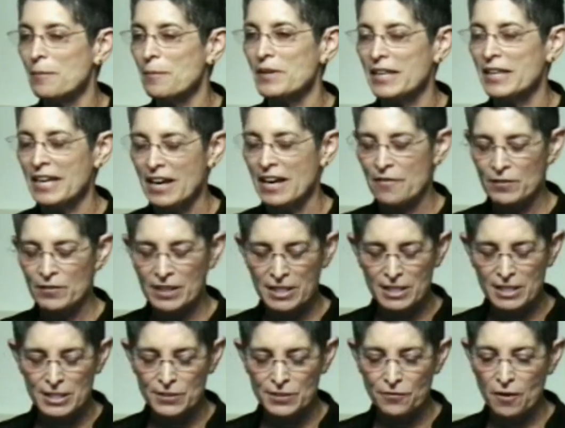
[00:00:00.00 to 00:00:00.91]
of the
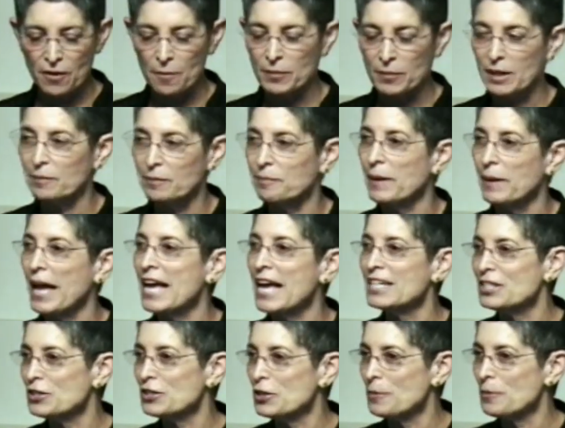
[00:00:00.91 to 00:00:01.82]
evidence from the
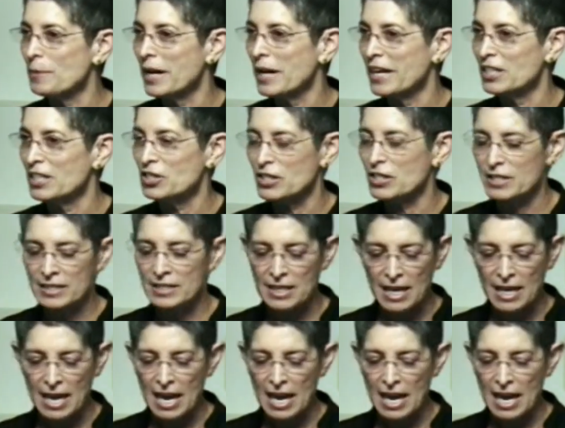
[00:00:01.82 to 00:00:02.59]
past 2 pages,